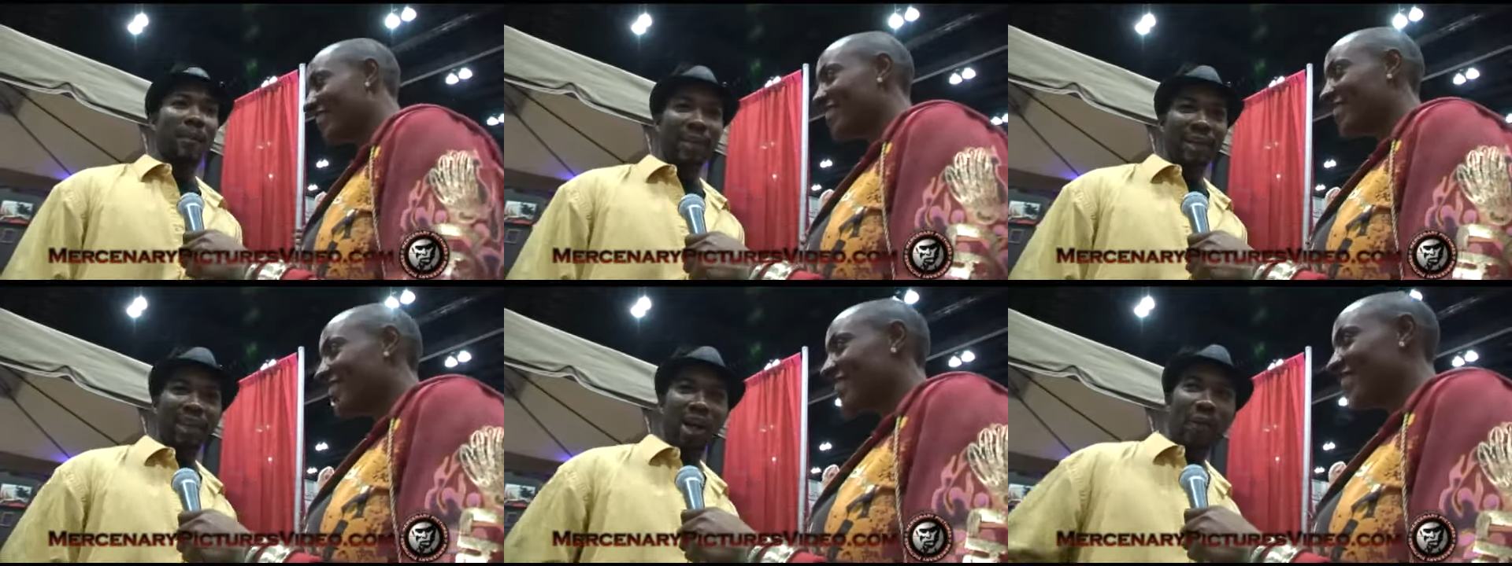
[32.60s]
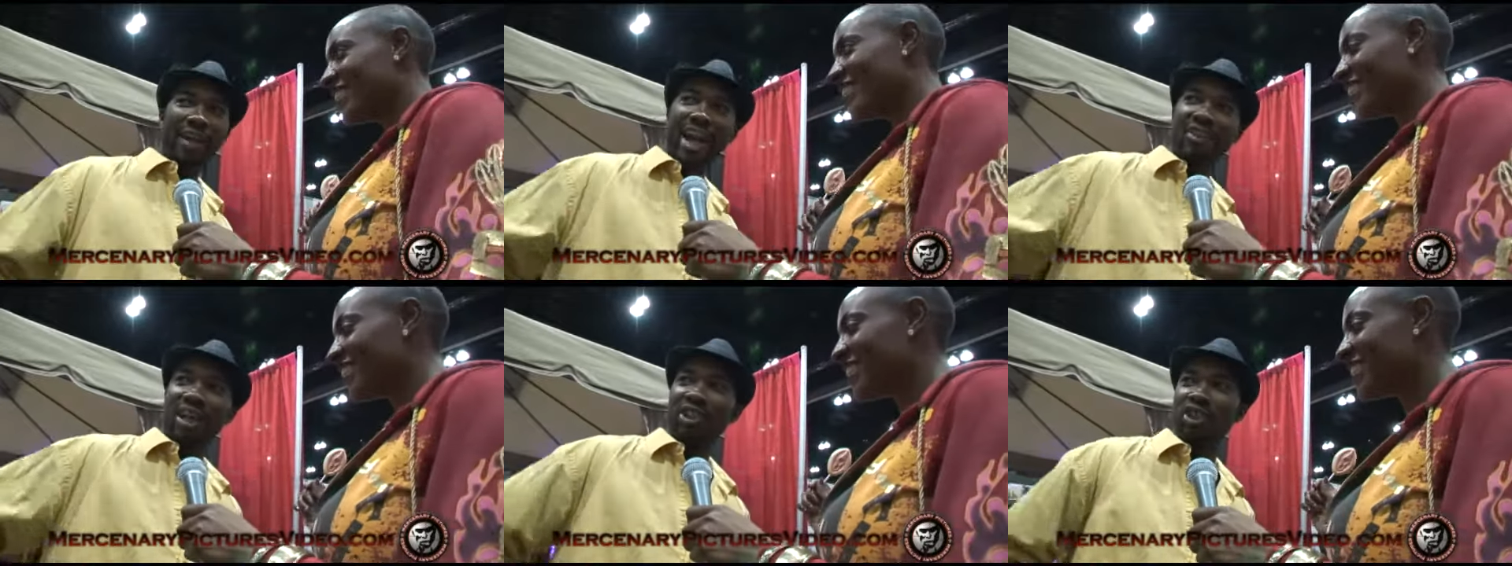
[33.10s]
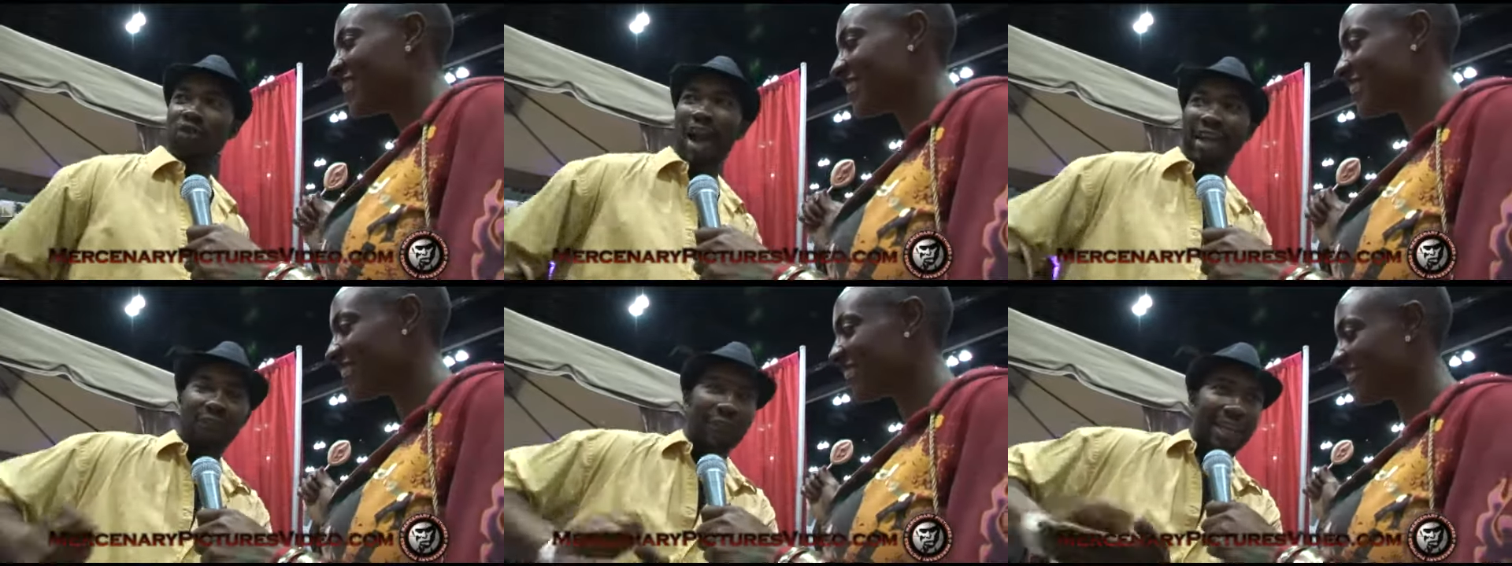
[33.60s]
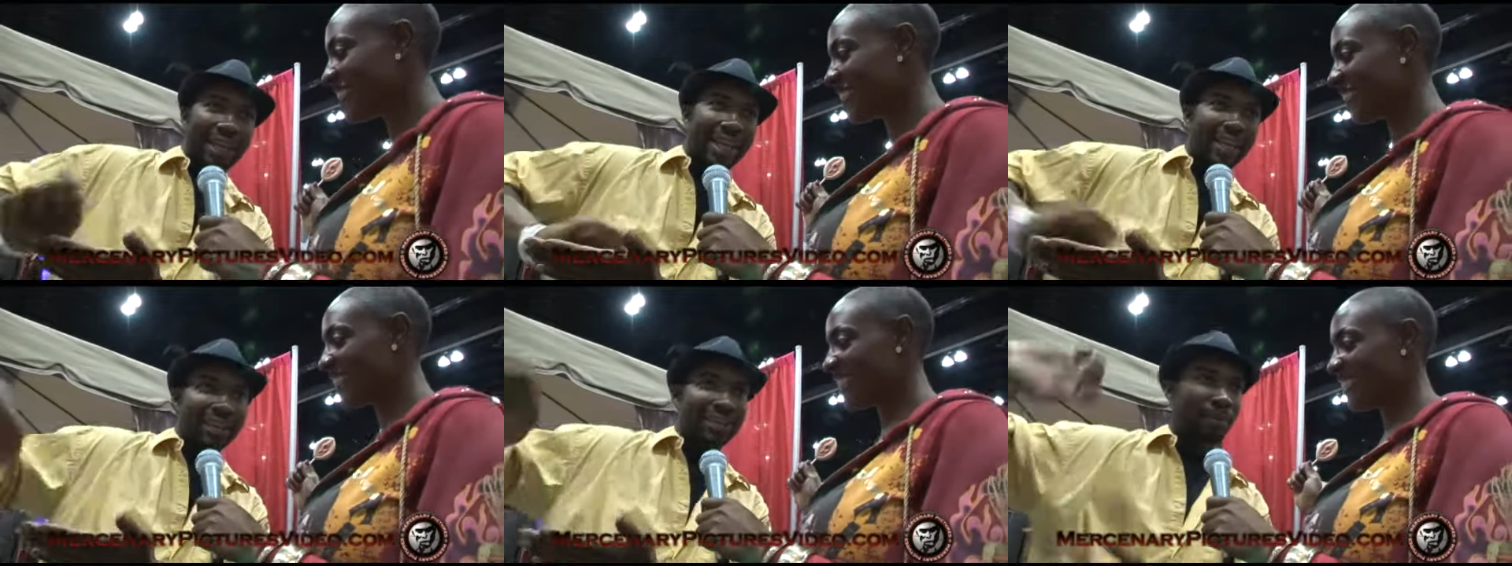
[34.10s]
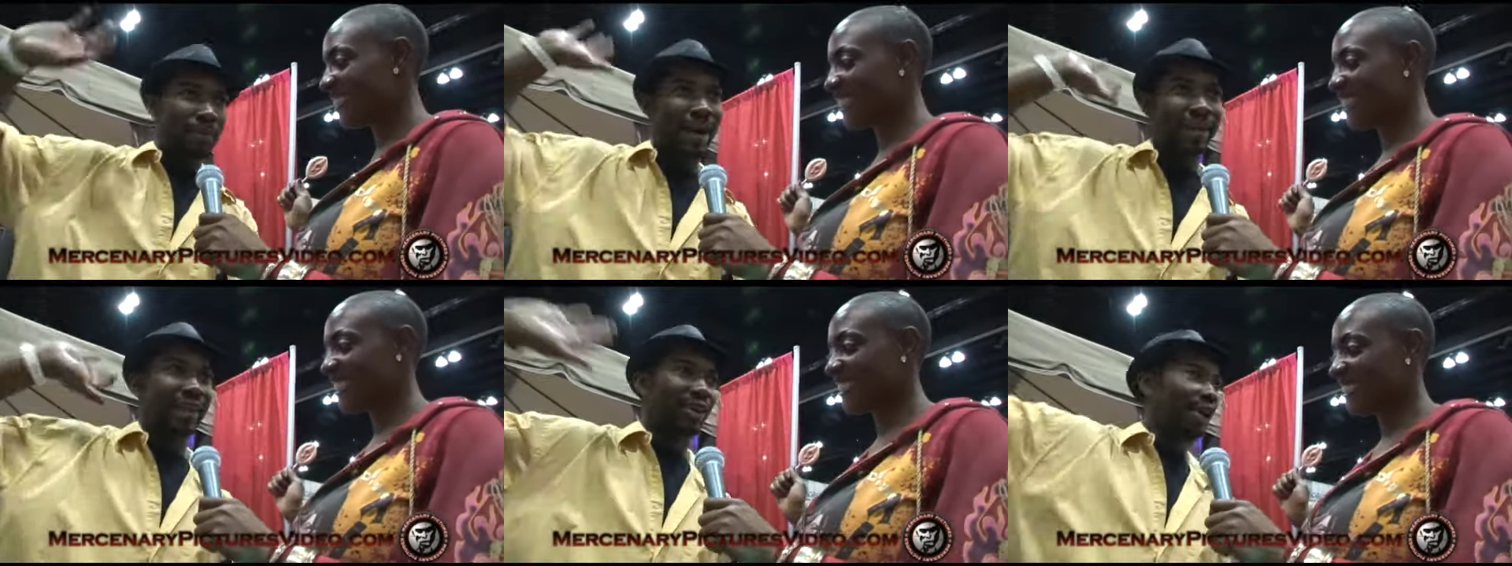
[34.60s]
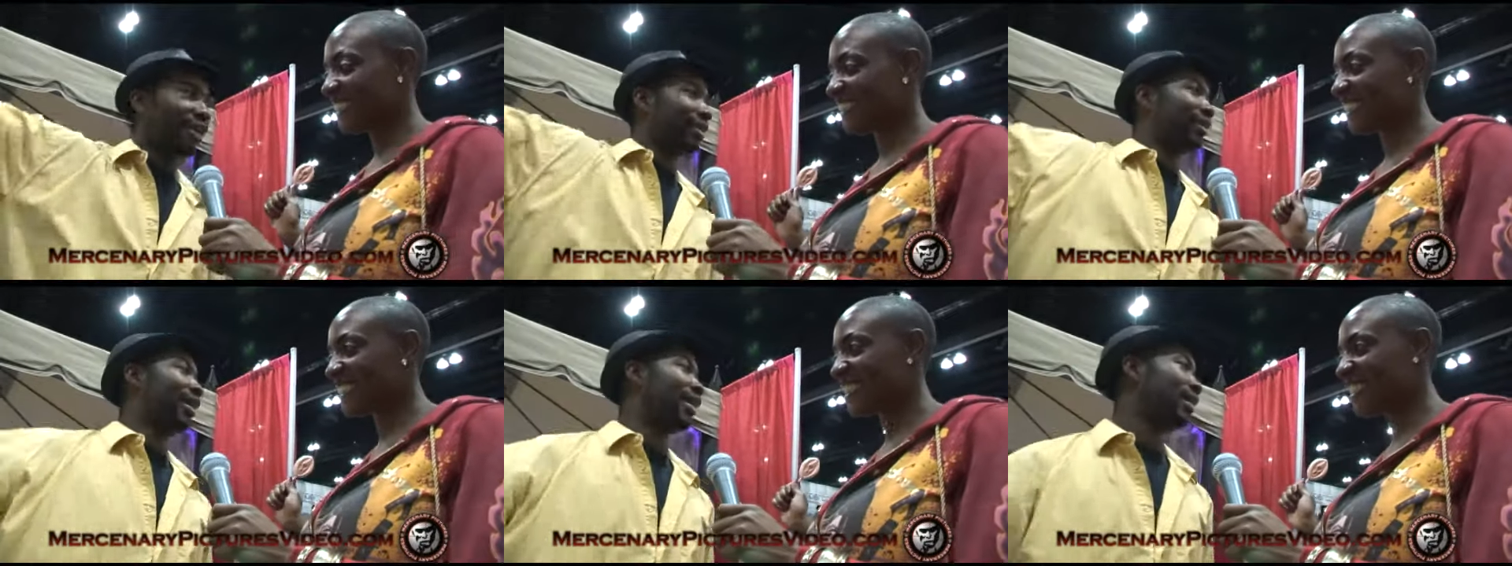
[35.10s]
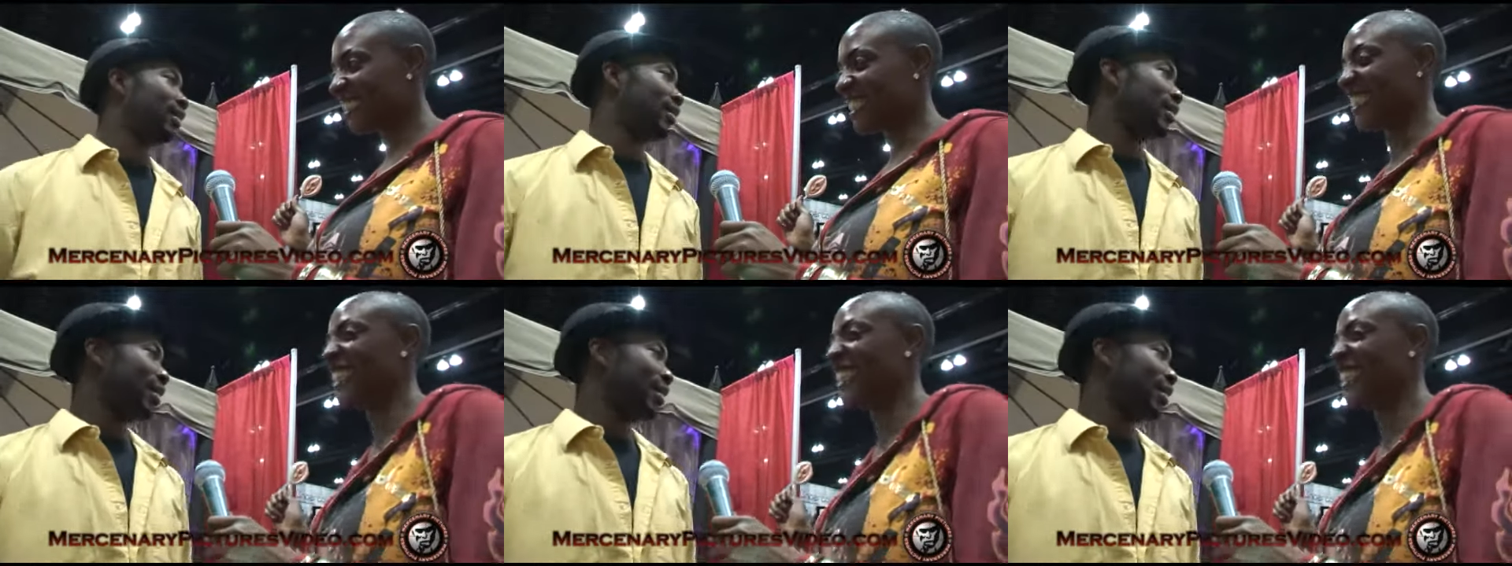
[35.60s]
Speaker 1: remember the good old days I just write a fucking letter to somebody and call it a day?